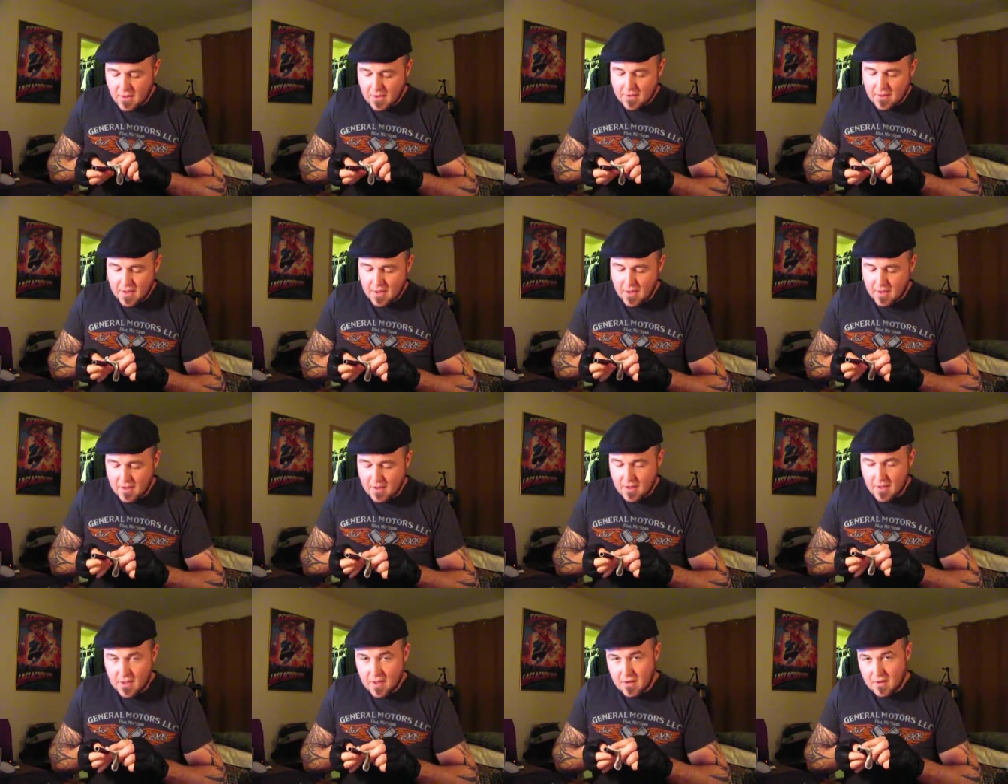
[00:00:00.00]
that you
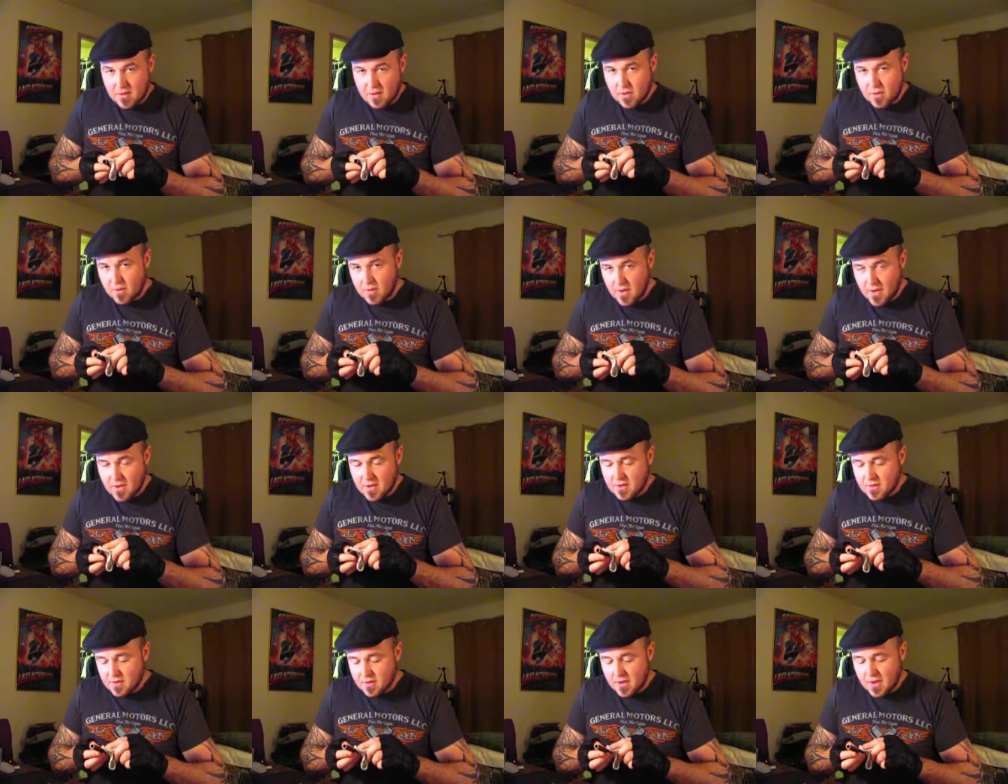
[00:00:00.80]
can get to
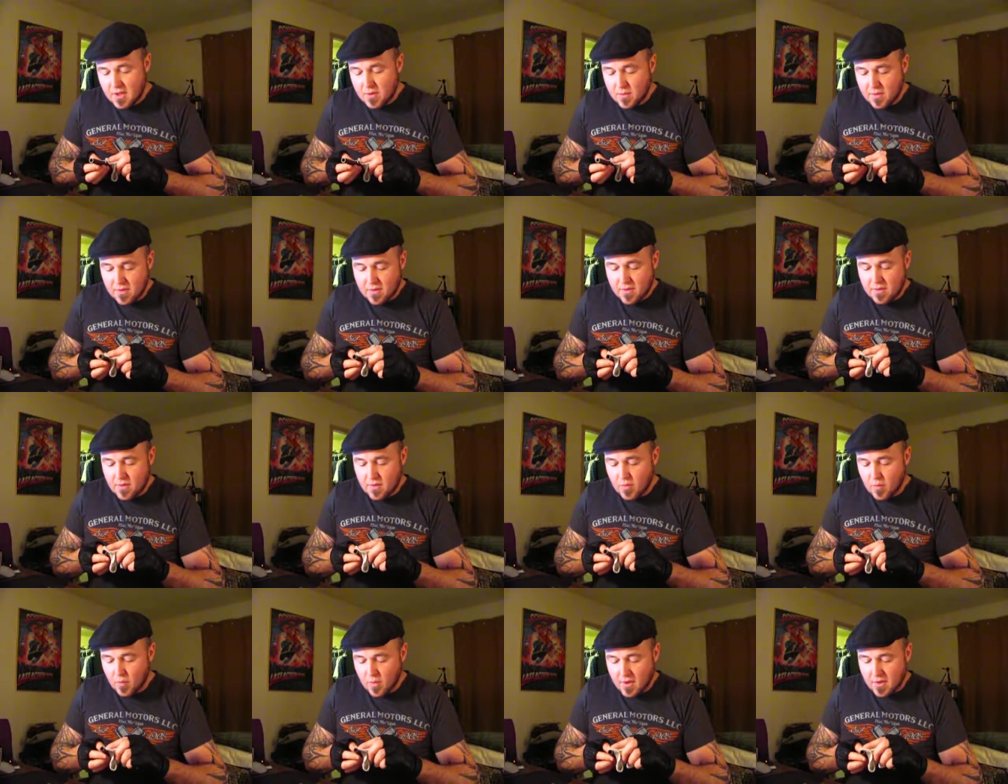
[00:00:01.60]
easily with
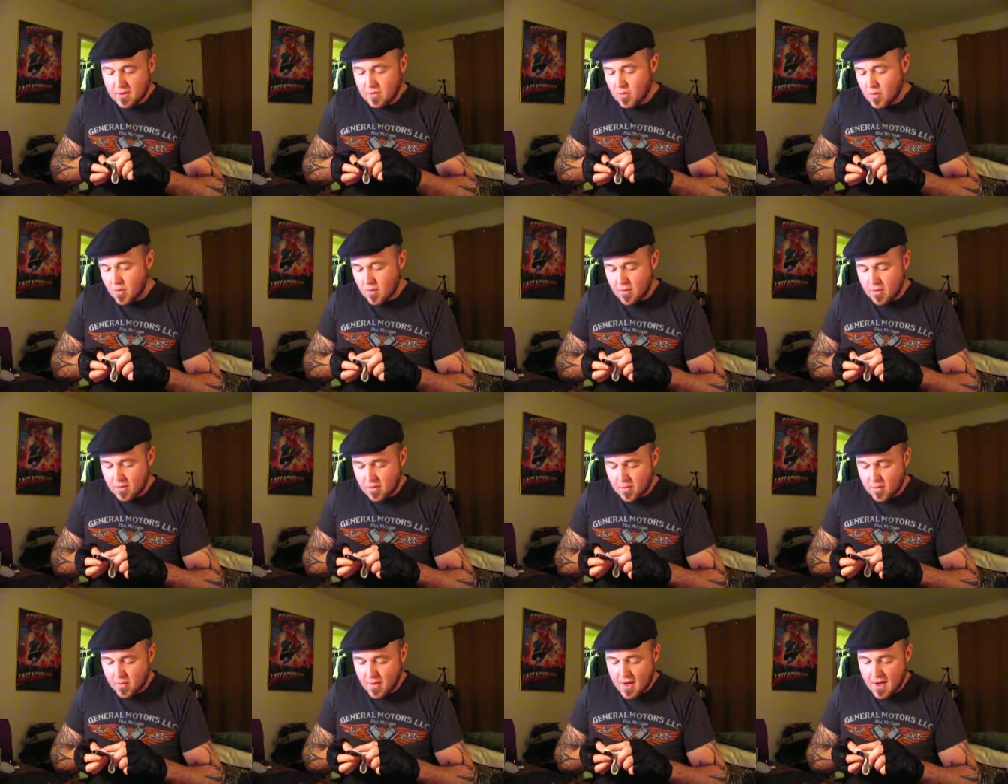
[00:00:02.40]
one corner of
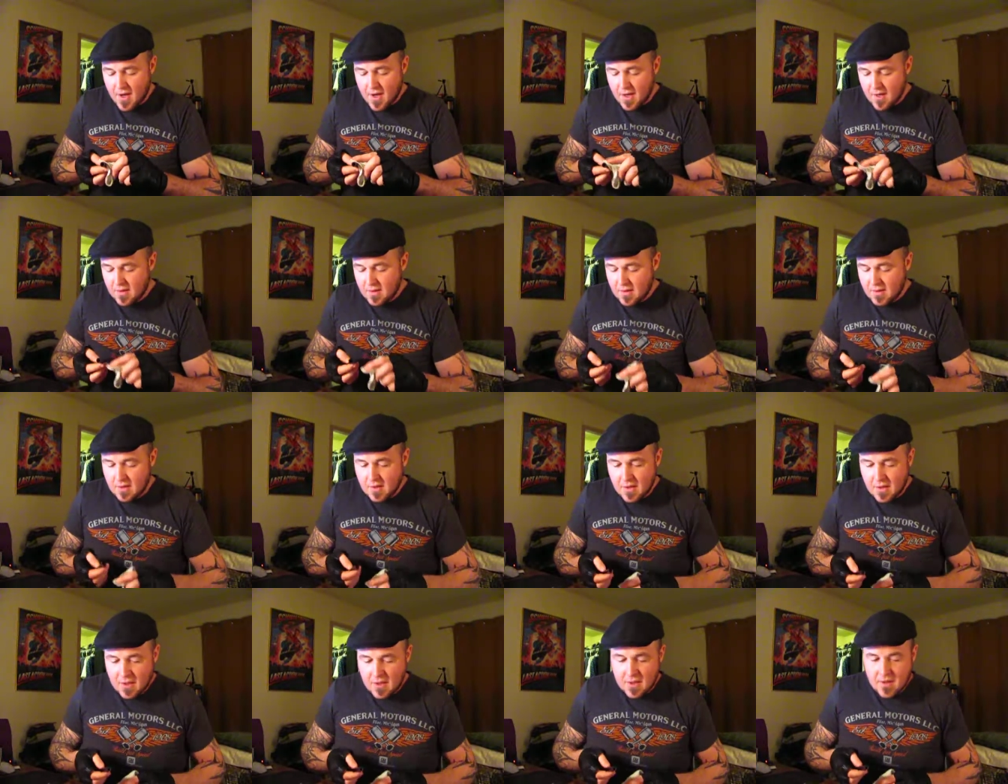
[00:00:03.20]
the rag.
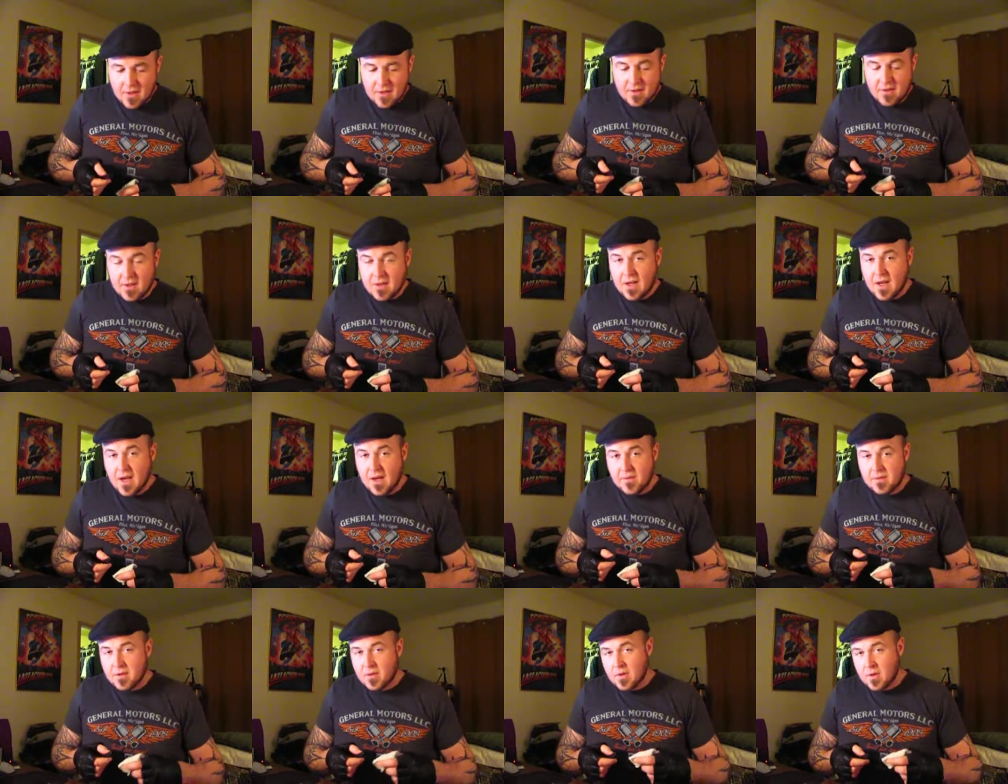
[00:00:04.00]
Then
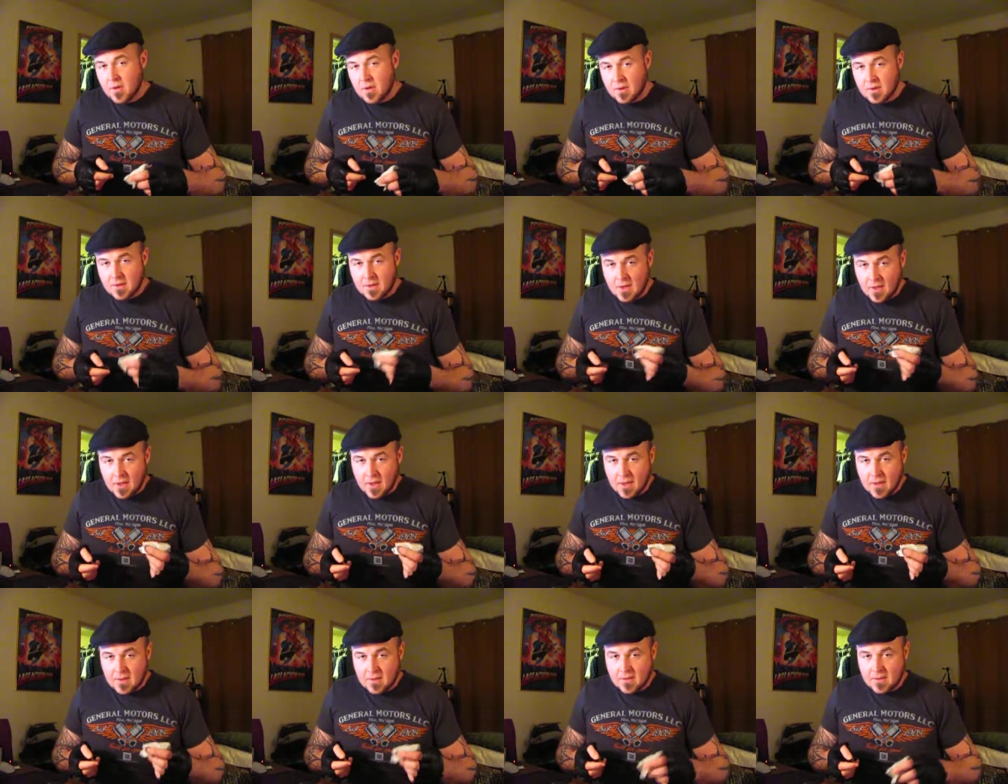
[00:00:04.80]
after you're all
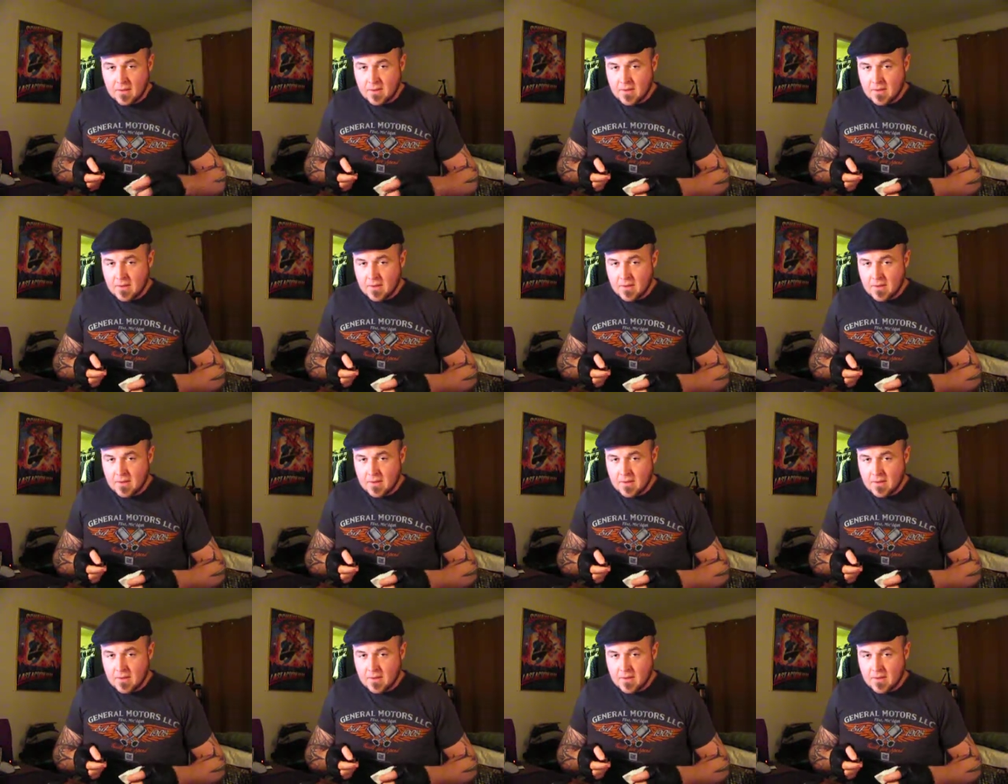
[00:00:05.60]
done,